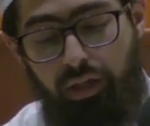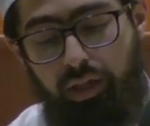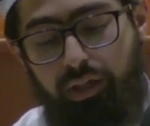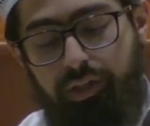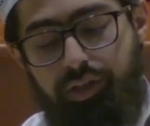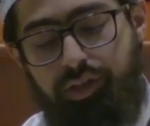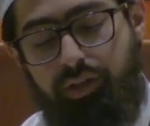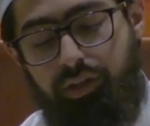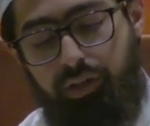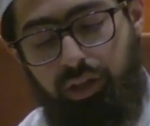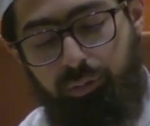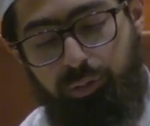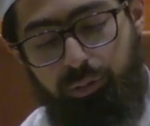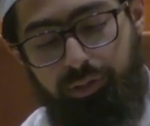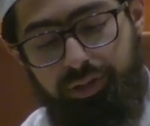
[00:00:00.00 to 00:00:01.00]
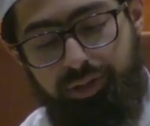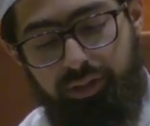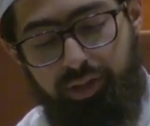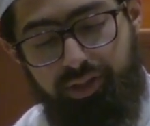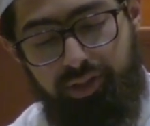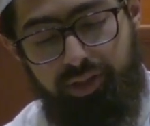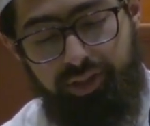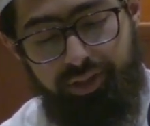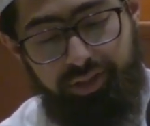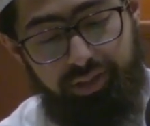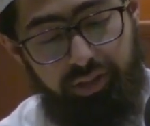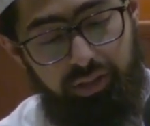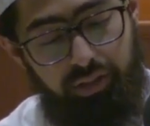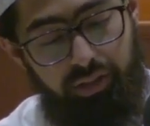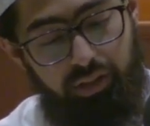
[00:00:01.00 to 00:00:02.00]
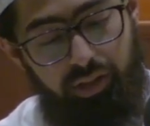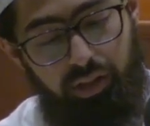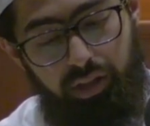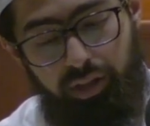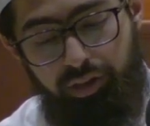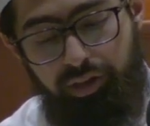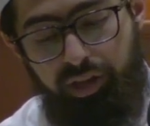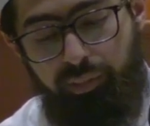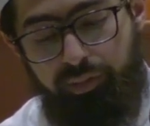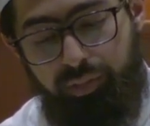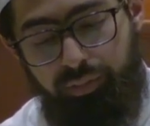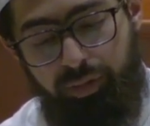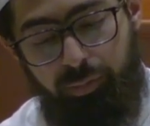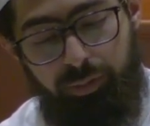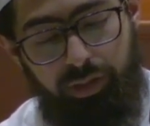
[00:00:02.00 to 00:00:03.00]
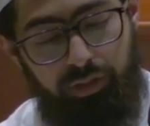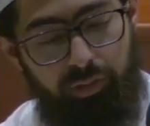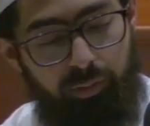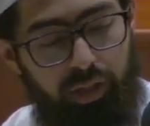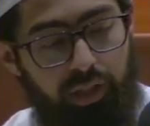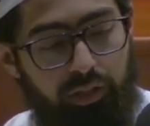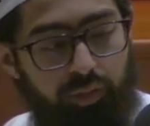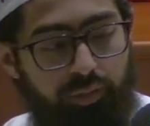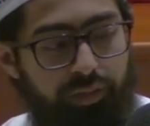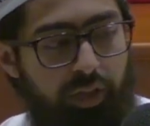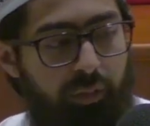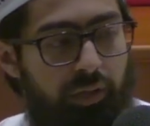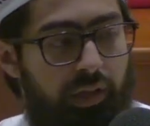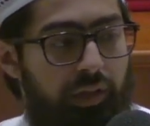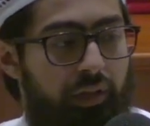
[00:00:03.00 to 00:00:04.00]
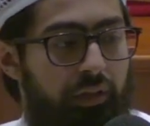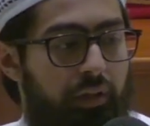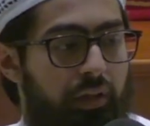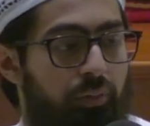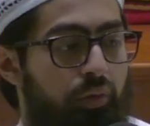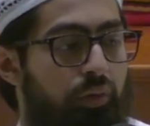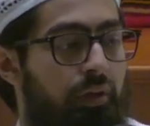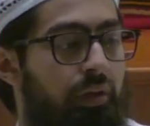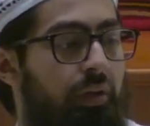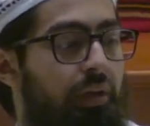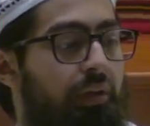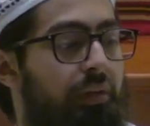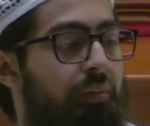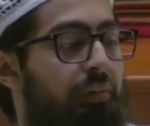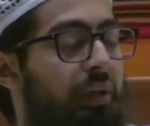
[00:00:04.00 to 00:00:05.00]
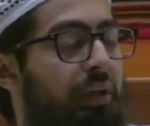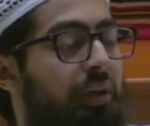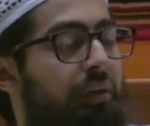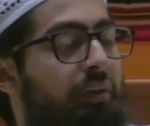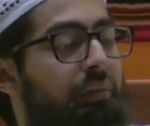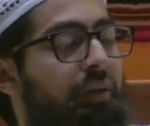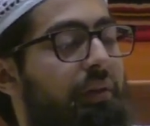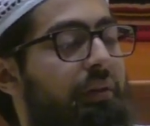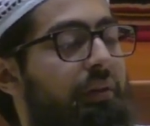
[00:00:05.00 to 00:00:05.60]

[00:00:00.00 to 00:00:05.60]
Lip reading: And inshallah, we will discuss this in the upcoming week. Wa akhru da'wana and alhamdulillahi rabbil alamin.